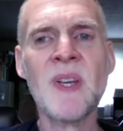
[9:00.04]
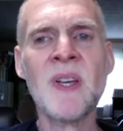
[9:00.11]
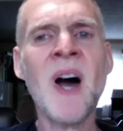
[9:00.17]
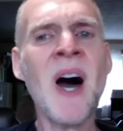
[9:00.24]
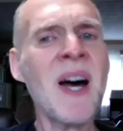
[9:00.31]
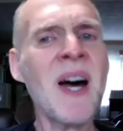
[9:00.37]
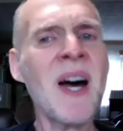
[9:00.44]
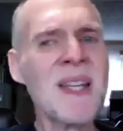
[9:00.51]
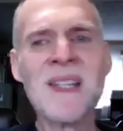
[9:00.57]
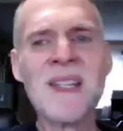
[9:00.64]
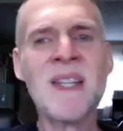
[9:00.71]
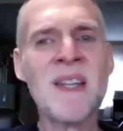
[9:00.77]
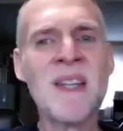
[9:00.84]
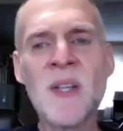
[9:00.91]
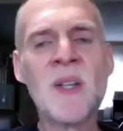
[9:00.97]
God is
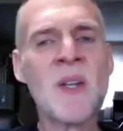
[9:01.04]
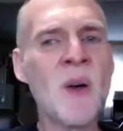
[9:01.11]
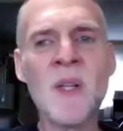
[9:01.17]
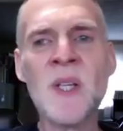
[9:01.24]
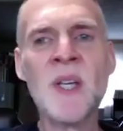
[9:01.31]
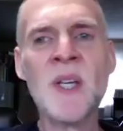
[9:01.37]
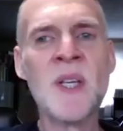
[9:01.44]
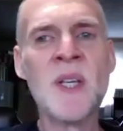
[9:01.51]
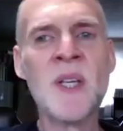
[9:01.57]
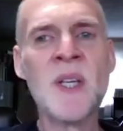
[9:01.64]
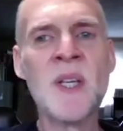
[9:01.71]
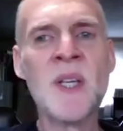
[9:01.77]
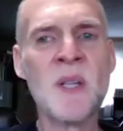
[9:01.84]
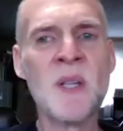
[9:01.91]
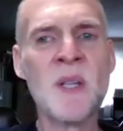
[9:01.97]
near the lowly and the
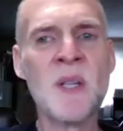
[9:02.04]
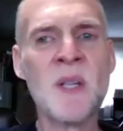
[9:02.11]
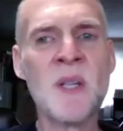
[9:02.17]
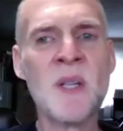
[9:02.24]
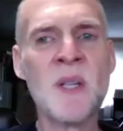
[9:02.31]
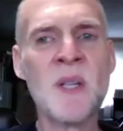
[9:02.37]
broken.